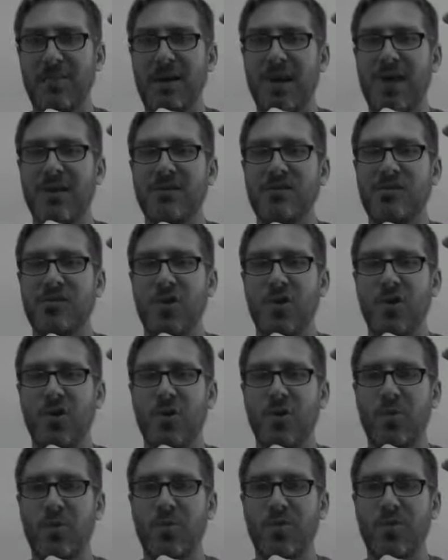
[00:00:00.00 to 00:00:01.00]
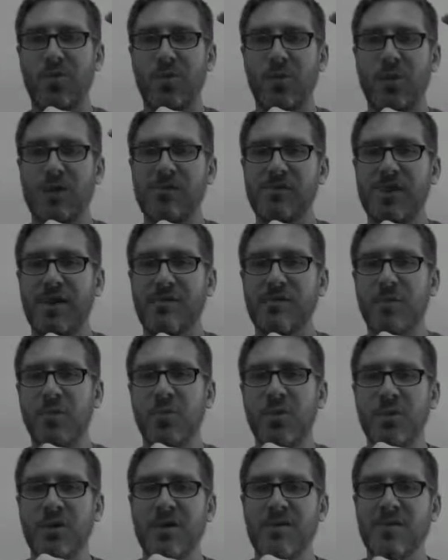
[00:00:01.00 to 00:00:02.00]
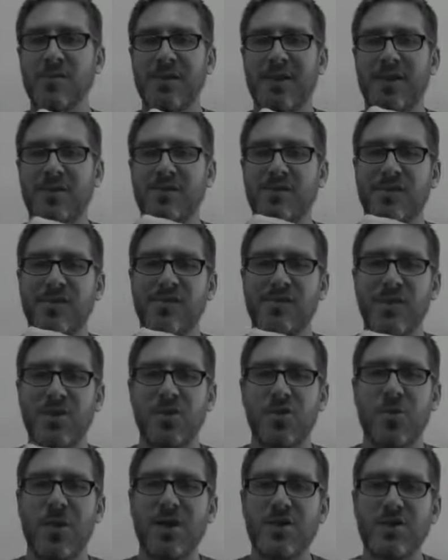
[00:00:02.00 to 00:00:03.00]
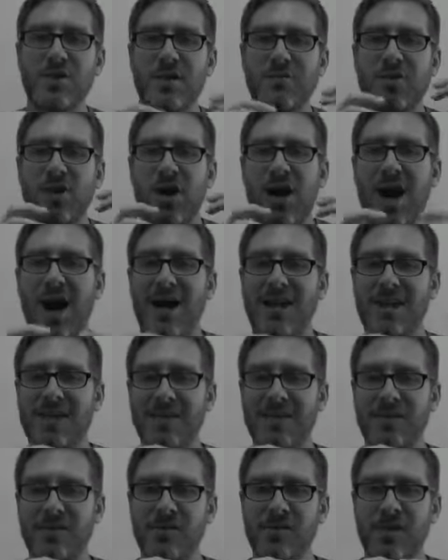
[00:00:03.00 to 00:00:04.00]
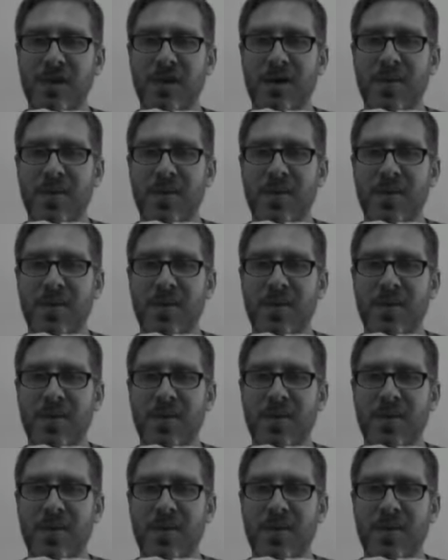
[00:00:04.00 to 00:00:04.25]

And so the reason that's important is because the situation of your audience